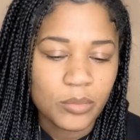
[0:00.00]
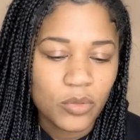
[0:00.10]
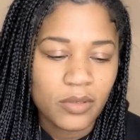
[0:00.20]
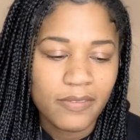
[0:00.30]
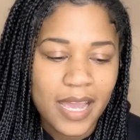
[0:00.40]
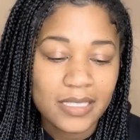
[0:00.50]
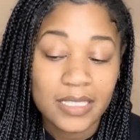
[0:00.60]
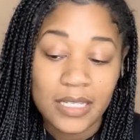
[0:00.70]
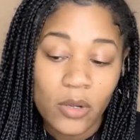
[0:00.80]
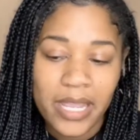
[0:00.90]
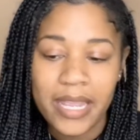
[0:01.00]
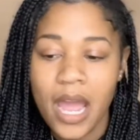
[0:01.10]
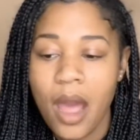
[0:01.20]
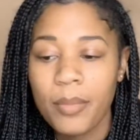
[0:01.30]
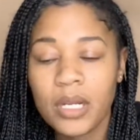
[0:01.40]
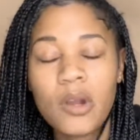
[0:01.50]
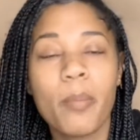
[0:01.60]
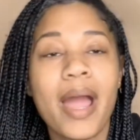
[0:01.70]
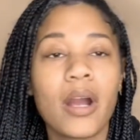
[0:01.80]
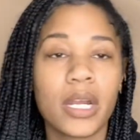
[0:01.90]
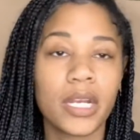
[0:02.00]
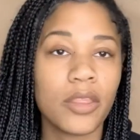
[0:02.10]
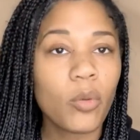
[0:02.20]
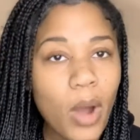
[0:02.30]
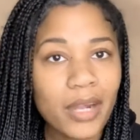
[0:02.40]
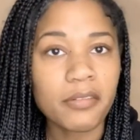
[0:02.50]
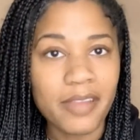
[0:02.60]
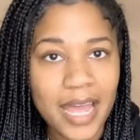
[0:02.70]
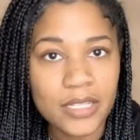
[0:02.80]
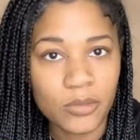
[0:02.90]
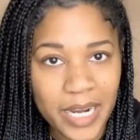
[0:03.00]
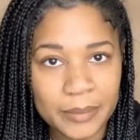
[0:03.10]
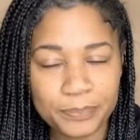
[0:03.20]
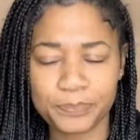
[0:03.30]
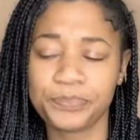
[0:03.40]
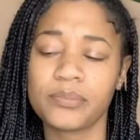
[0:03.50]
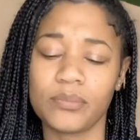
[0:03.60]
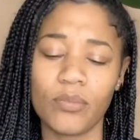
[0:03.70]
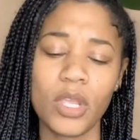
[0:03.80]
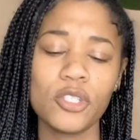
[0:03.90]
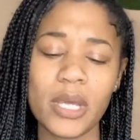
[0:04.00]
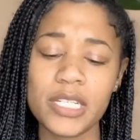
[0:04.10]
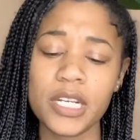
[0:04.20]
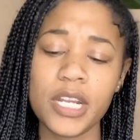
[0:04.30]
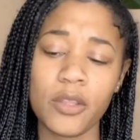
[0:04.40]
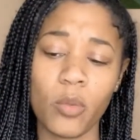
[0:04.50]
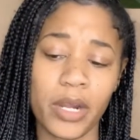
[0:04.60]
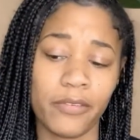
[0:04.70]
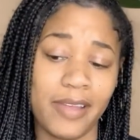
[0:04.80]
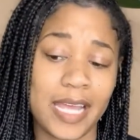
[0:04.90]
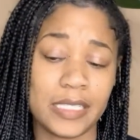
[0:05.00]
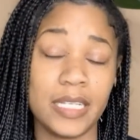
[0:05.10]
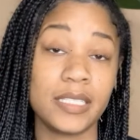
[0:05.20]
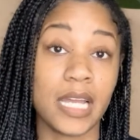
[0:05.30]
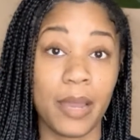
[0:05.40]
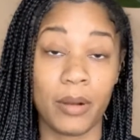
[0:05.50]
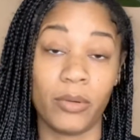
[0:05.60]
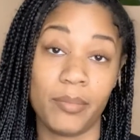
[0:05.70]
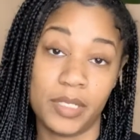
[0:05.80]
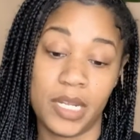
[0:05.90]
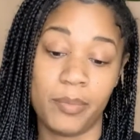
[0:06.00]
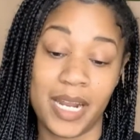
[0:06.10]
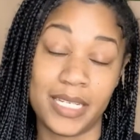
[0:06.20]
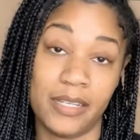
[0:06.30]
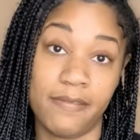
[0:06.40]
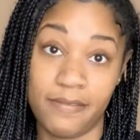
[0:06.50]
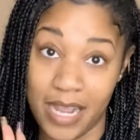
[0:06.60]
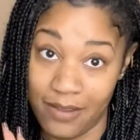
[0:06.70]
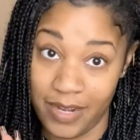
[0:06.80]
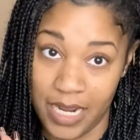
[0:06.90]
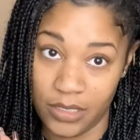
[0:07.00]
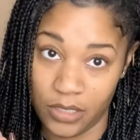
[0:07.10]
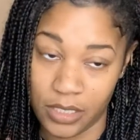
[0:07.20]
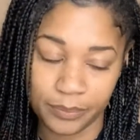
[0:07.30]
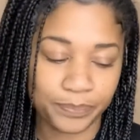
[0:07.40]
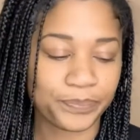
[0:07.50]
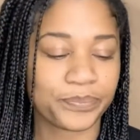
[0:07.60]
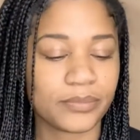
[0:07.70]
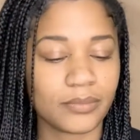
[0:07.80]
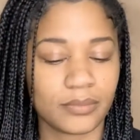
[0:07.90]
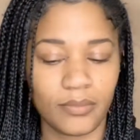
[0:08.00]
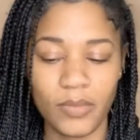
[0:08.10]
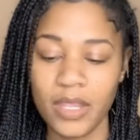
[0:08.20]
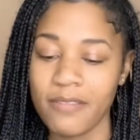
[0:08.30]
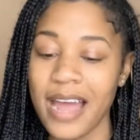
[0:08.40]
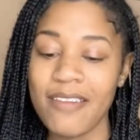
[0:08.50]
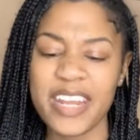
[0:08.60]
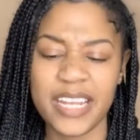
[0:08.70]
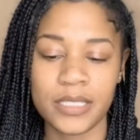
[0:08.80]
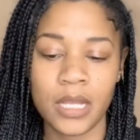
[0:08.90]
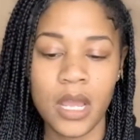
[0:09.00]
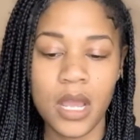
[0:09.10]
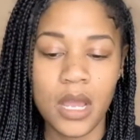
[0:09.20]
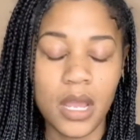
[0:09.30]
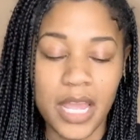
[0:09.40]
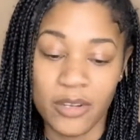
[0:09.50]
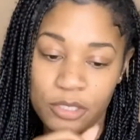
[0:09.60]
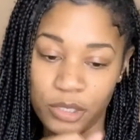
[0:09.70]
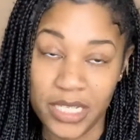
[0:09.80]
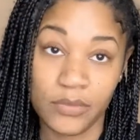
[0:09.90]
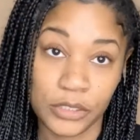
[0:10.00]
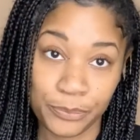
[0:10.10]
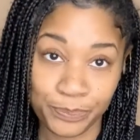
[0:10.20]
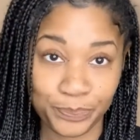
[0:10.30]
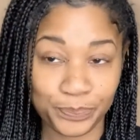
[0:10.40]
smoothie fast. I said, okay, I'm going to go back on another water fast, right? So I did another water fast, and this time I ramped it up and I did 5 days, y'all. 5 days. It was stressful,